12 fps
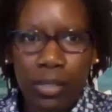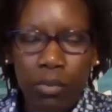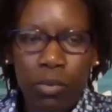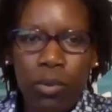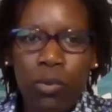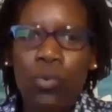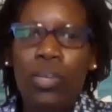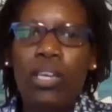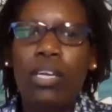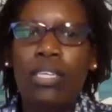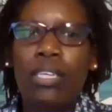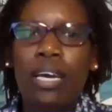They were
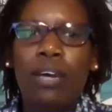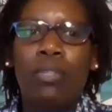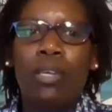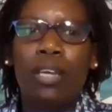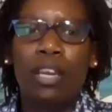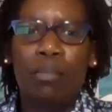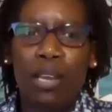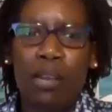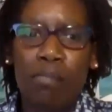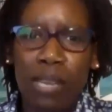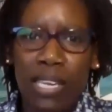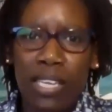looking at how they can
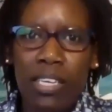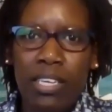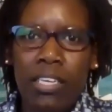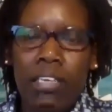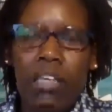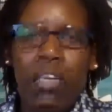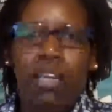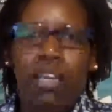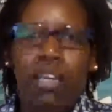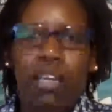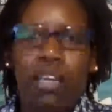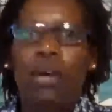make money
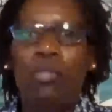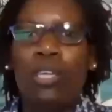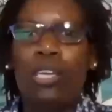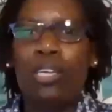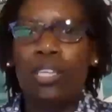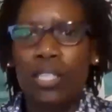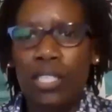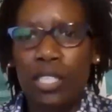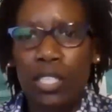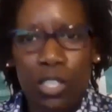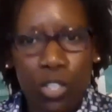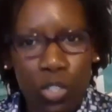and not how they can
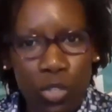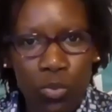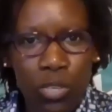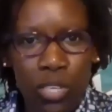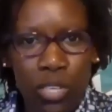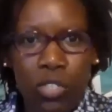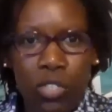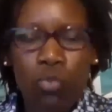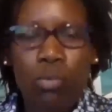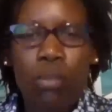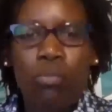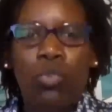assist a student
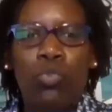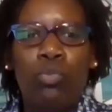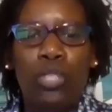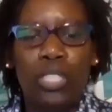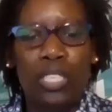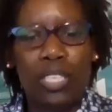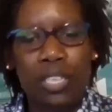to be able to be,